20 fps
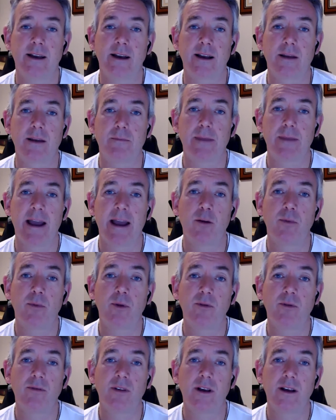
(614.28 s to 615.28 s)

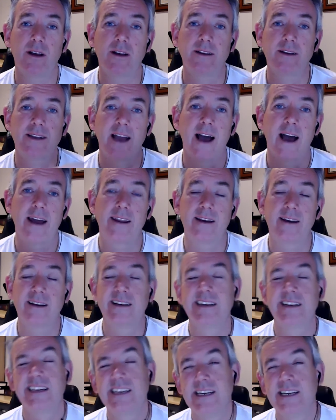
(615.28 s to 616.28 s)
comparable data,
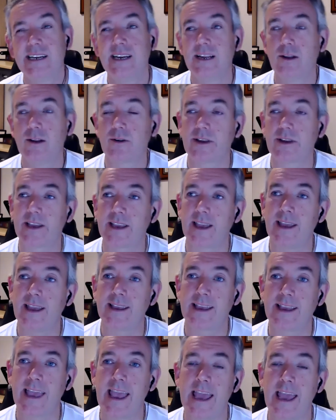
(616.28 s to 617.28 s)
look,
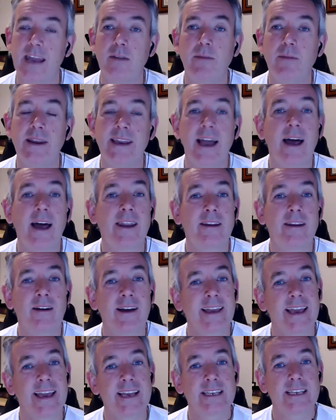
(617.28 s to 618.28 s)
it can be done, I
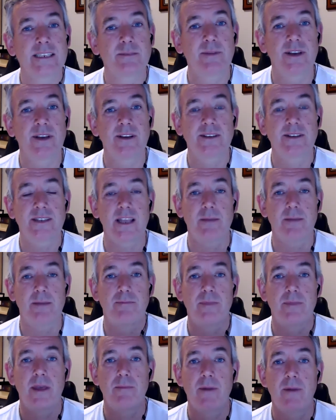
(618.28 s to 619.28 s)
guess, because they
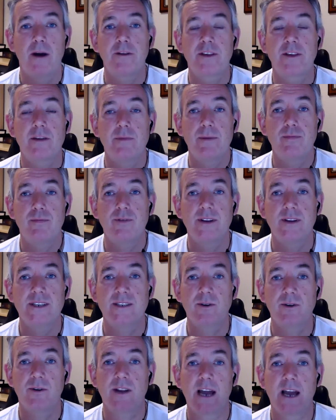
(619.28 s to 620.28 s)
both can be pretty
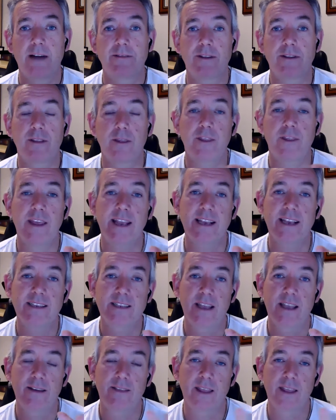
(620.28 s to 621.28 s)
sought after. The thing is
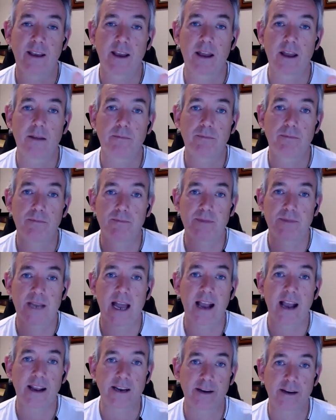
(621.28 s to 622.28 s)
that they're going to
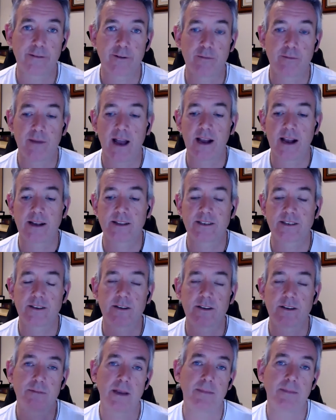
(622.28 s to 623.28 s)
target different markets.
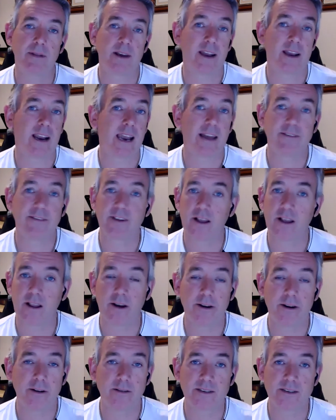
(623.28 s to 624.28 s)
Certain people are going to love
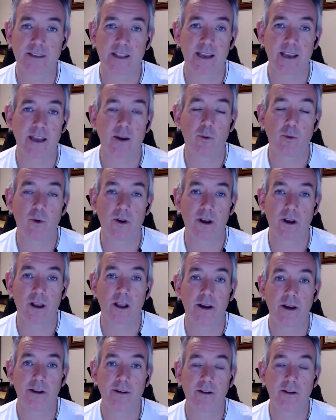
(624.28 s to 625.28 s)
colonials and they're going to want a
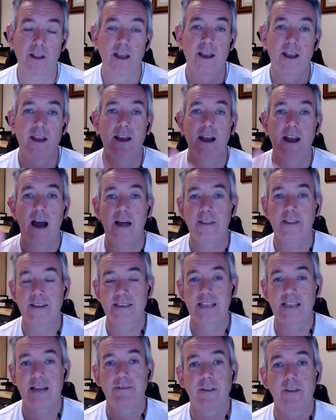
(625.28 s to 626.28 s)
colonial.
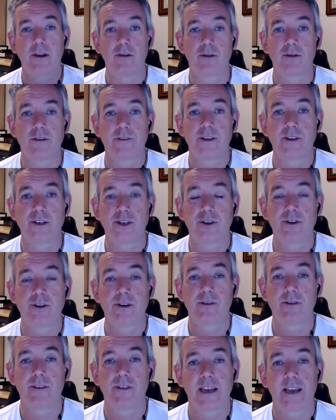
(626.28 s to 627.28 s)
Others love the look of the
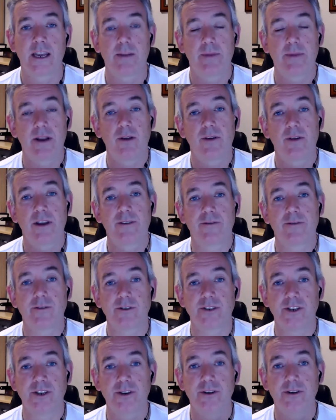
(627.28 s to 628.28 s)
Tudor and they're going to be looking for a
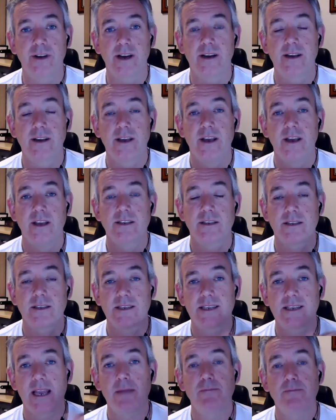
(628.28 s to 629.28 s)
Tudor. So the
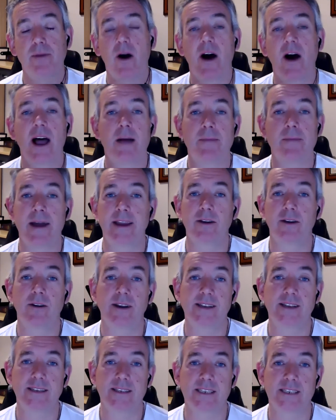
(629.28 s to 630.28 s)
same buyer may not
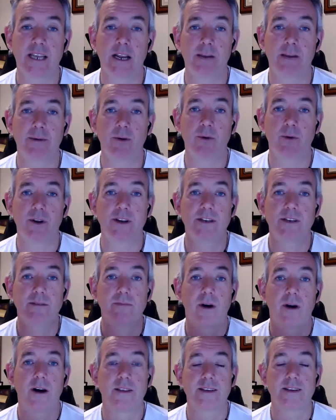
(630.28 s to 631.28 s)
necessarily be wanting to
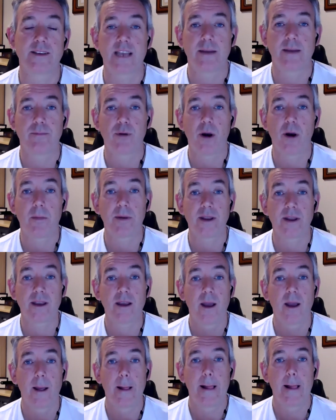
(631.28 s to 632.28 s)
buy the same property
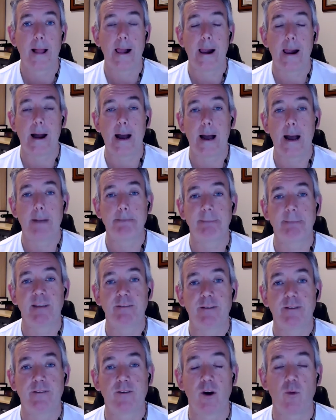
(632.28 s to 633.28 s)

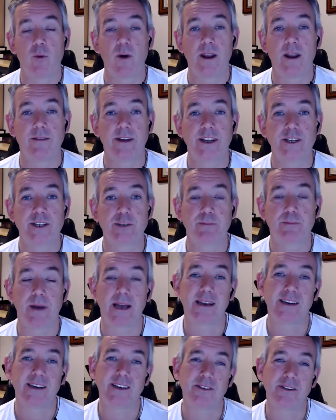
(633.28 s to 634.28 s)
if you've got one of each,
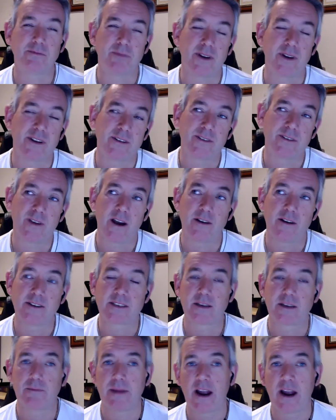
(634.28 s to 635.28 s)
but as far as
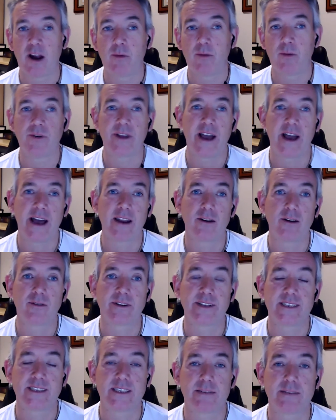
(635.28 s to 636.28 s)
comparable data, look,
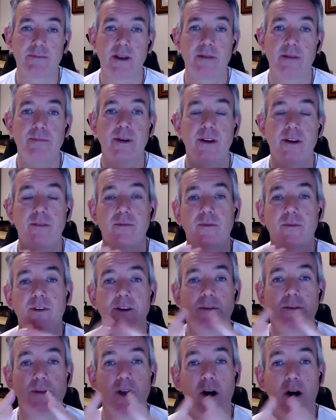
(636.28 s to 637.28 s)
it's similar. But
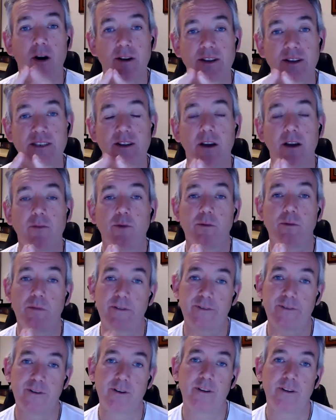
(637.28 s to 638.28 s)
to be honest, I would
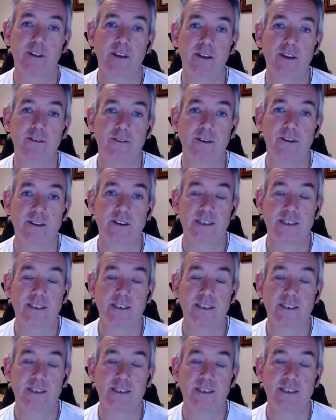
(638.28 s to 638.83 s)
prefer that if you